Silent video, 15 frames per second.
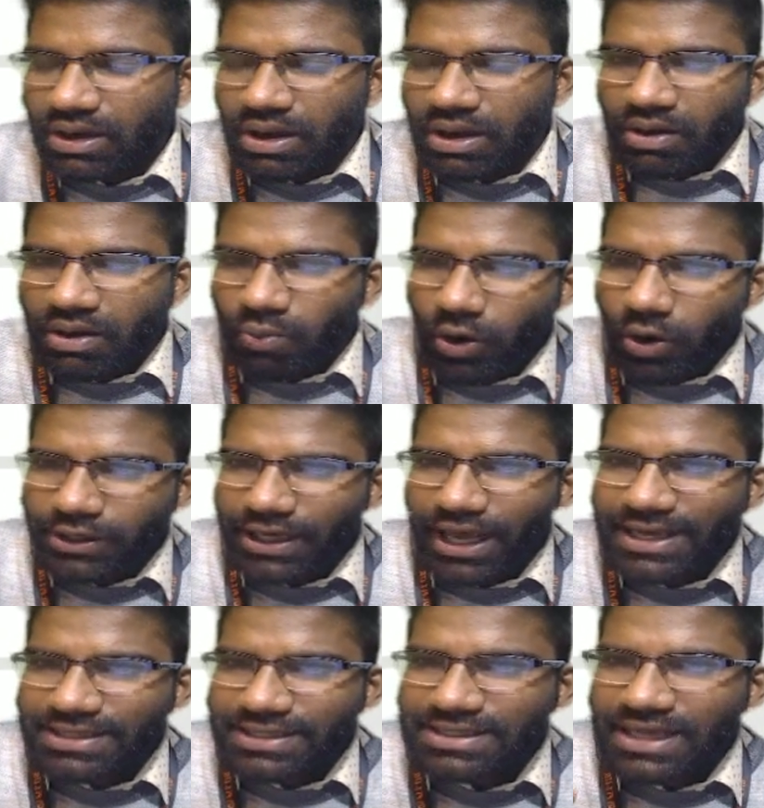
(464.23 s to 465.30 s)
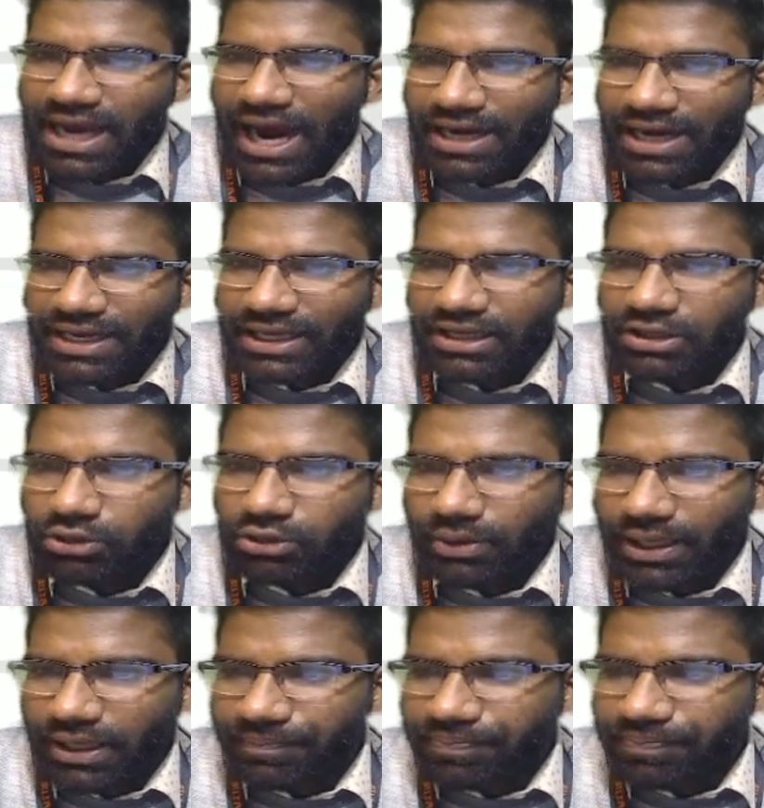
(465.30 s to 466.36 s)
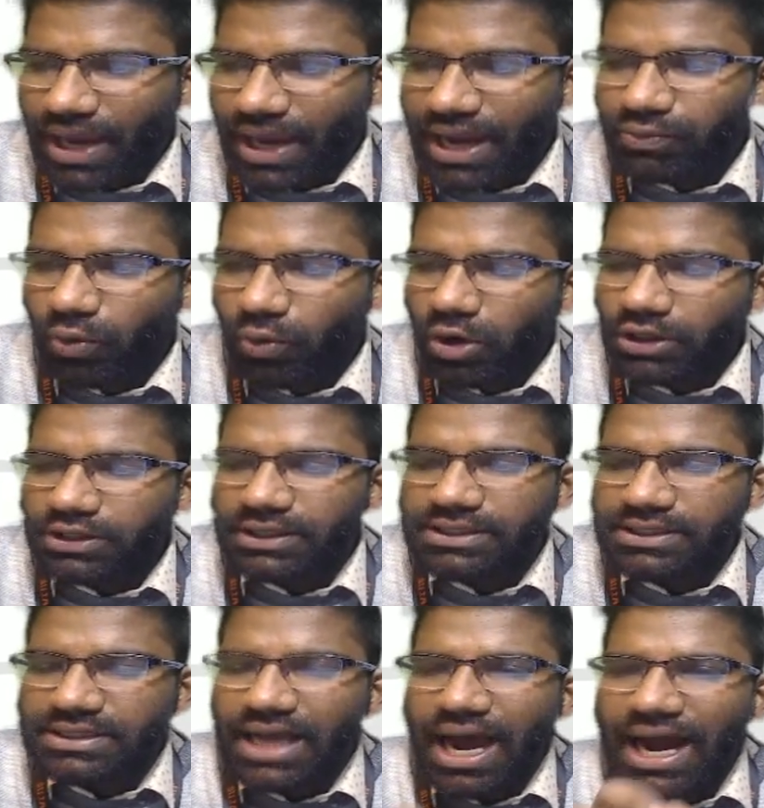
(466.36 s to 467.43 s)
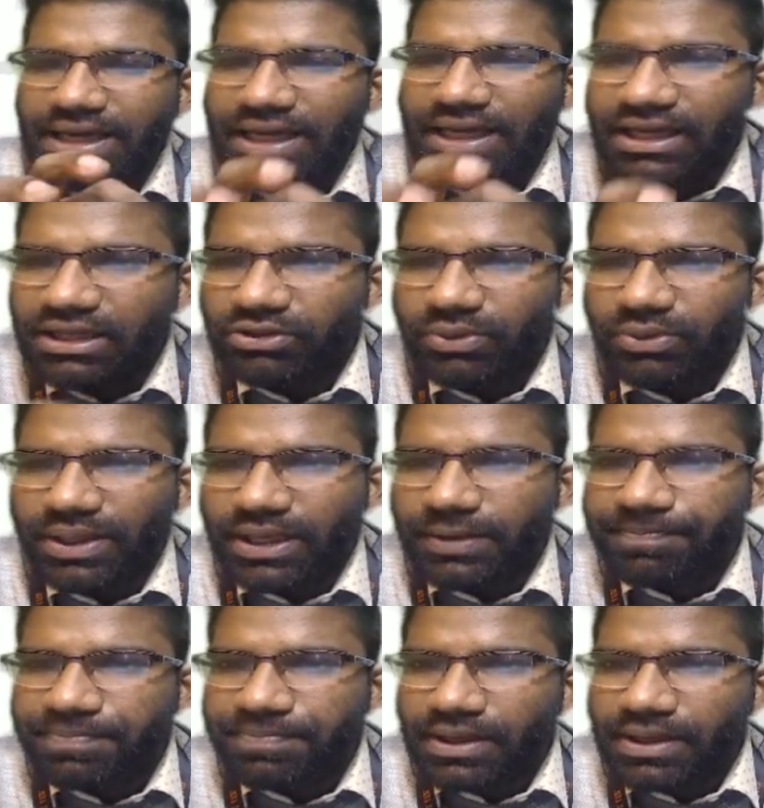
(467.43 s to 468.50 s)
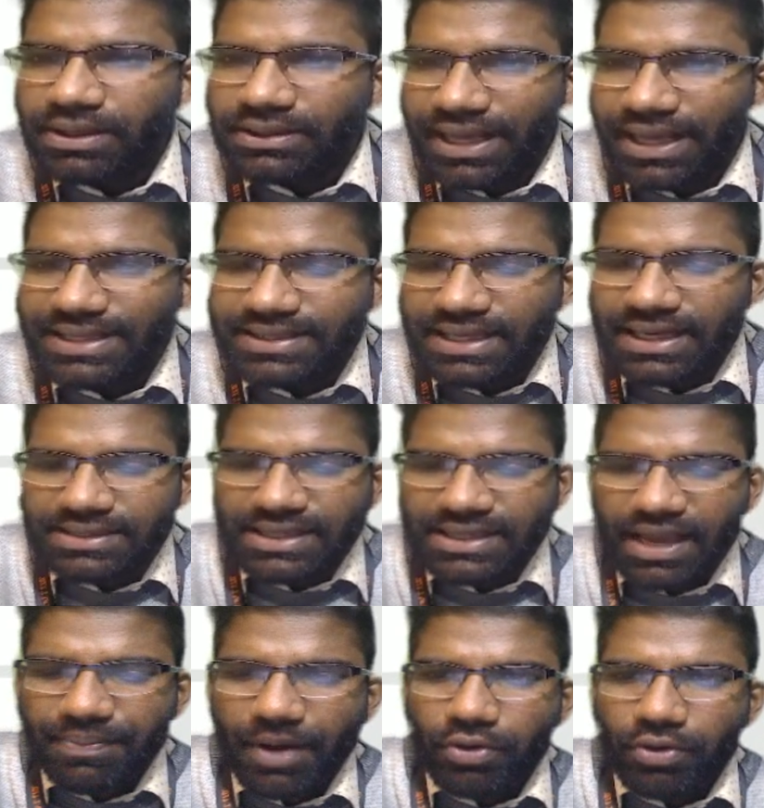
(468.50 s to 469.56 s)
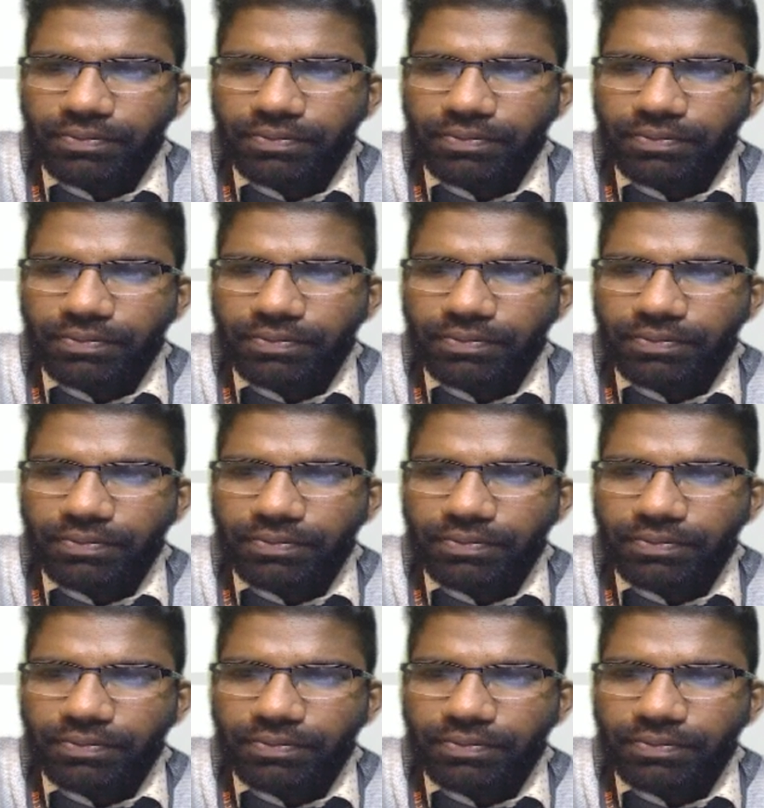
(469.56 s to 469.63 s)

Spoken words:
what is Article 3 and what does Article 3 tells us about.